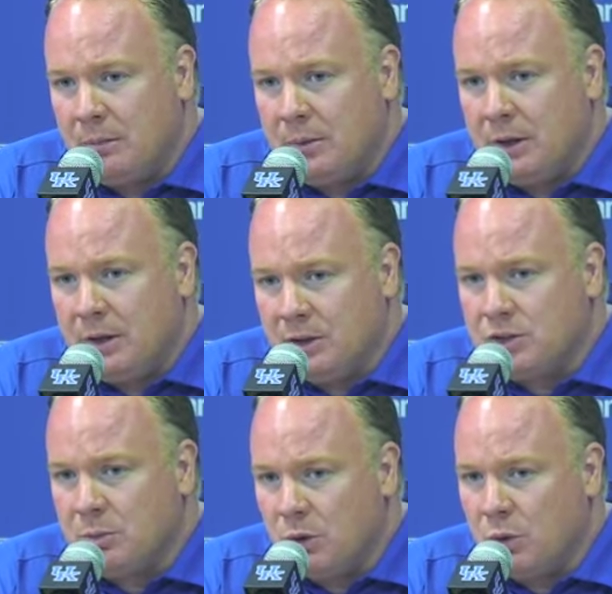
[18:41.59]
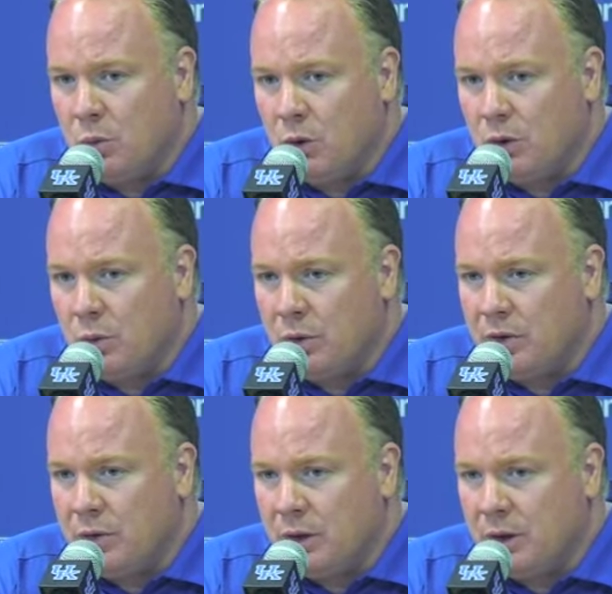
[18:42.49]
They did some good work
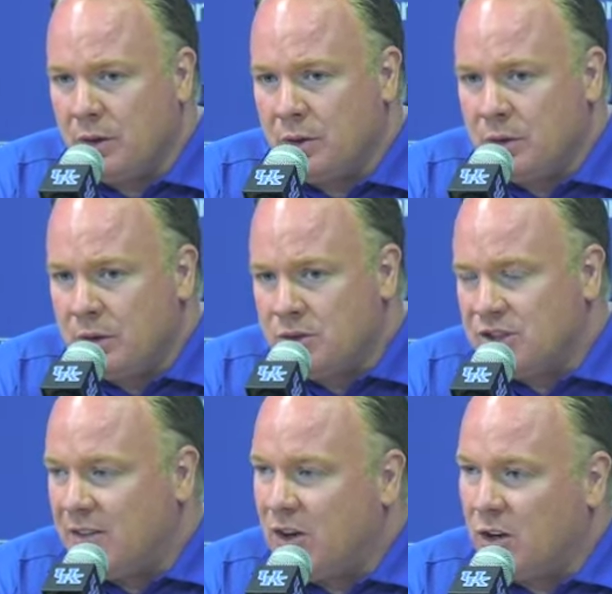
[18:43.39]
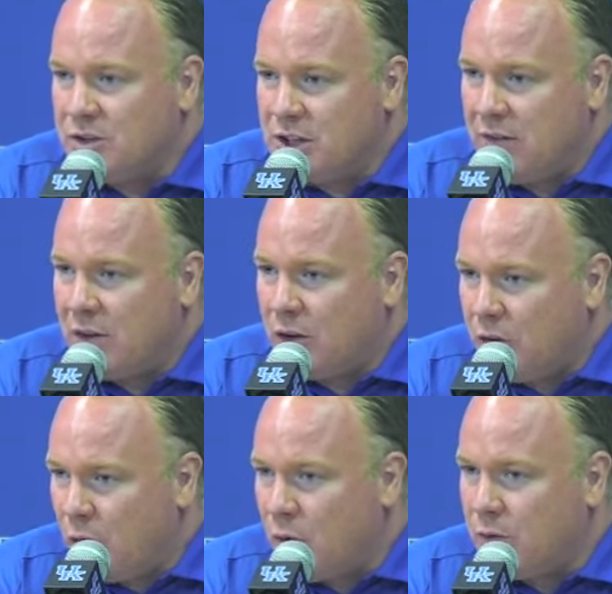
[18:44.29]
with 7-on-7 on
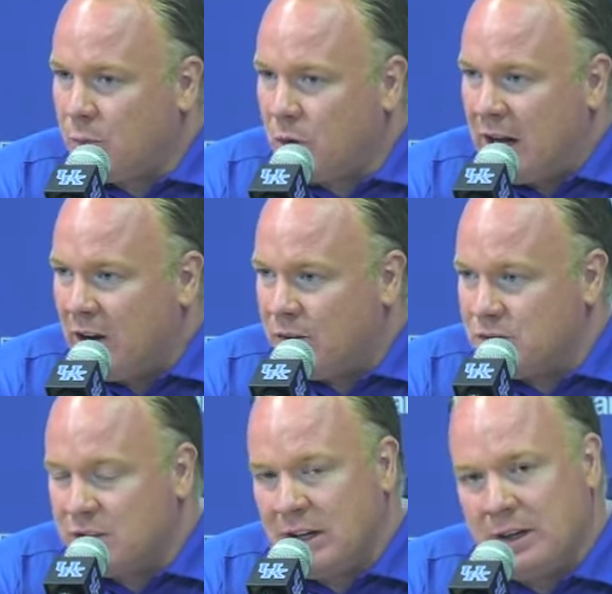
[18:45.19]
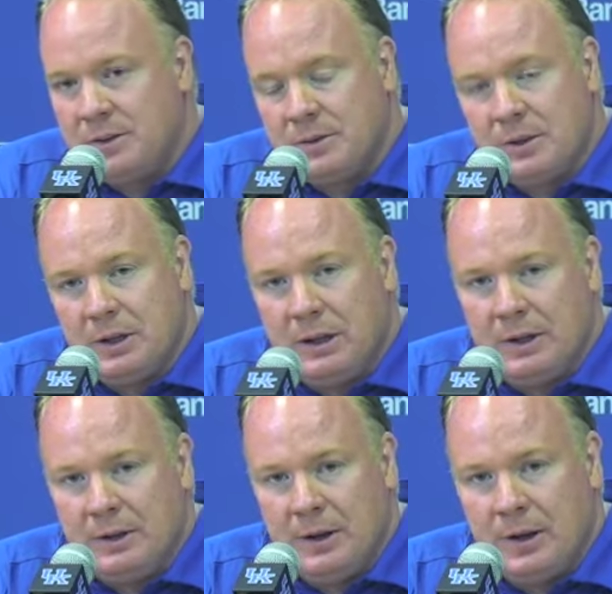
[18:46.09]
their own, from what I understand,
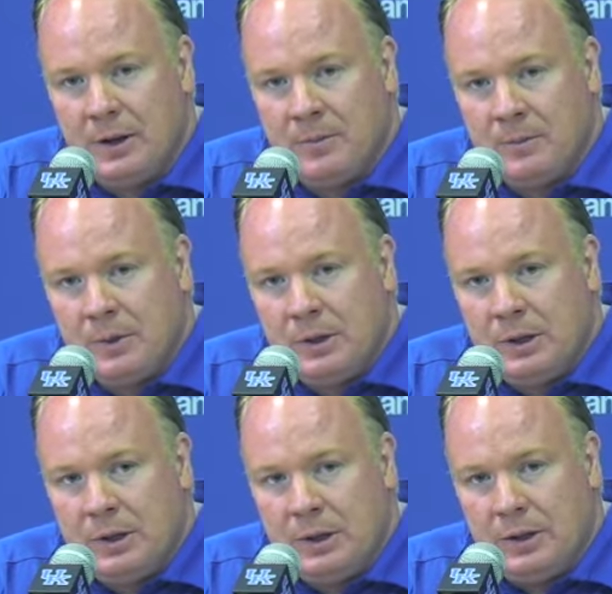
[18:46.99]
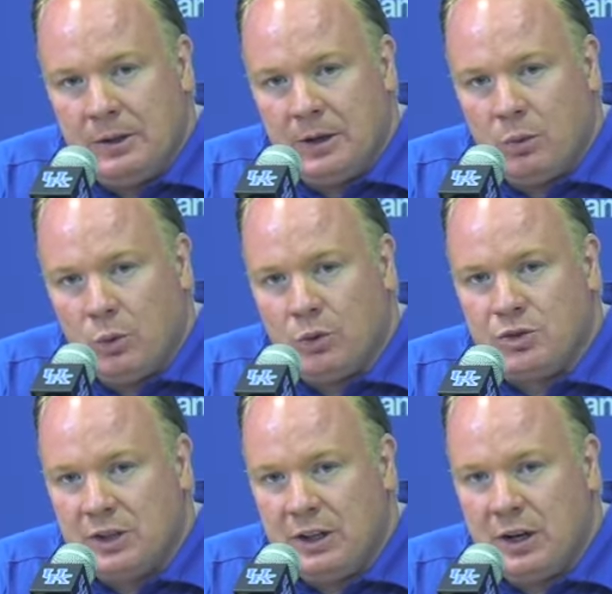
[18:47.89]
and we'll
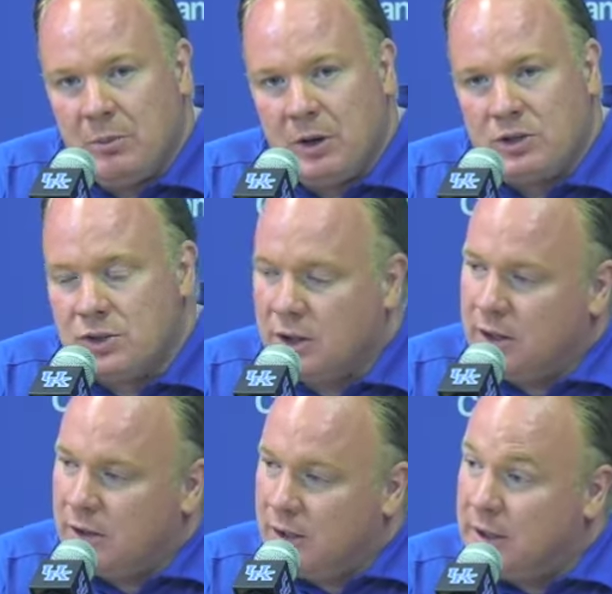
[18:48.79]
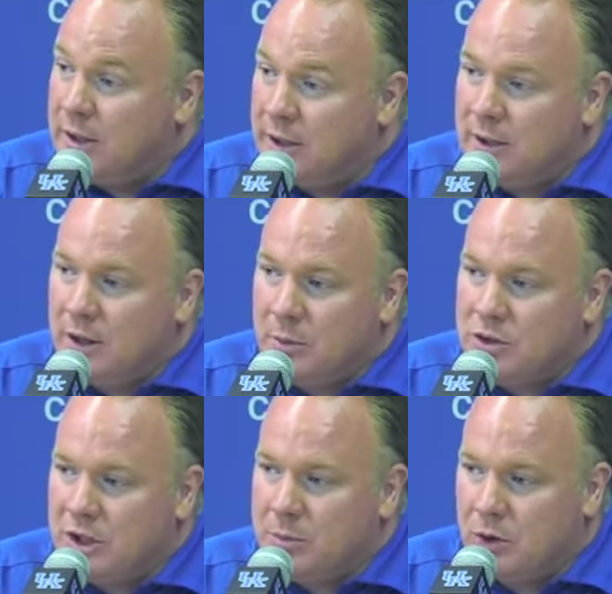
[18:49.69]
see how much they did and how
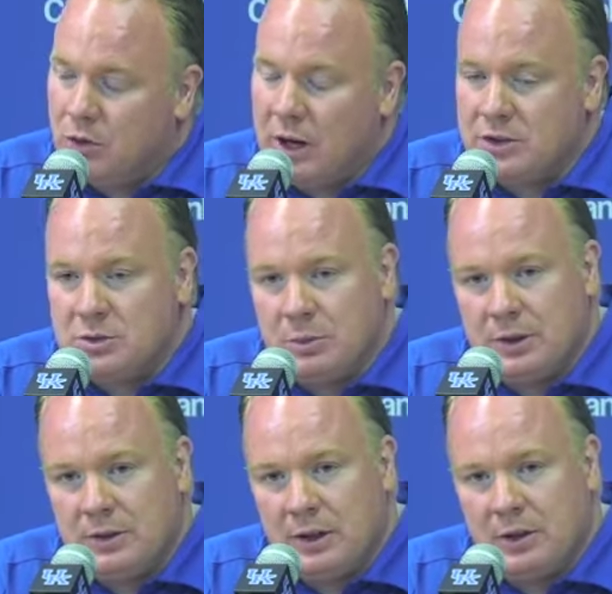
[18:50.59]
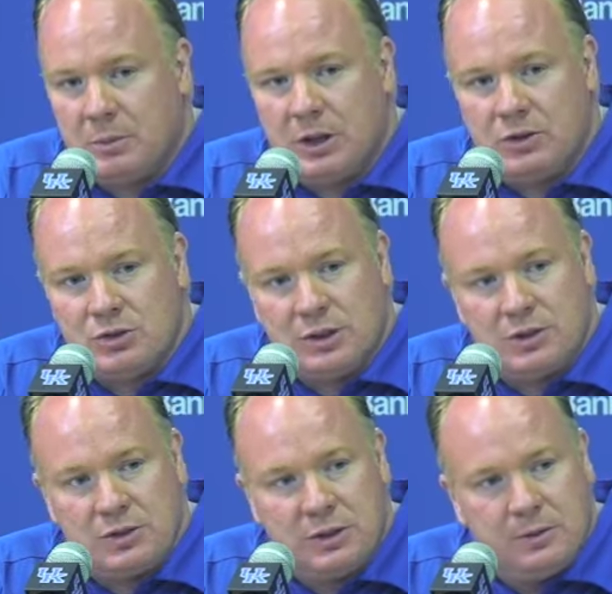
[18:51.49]
much they progressed, but it'll be interesting
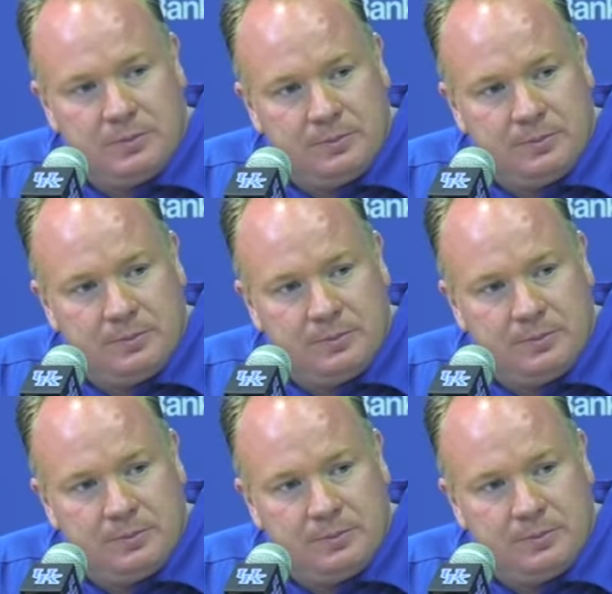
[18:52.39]
to see.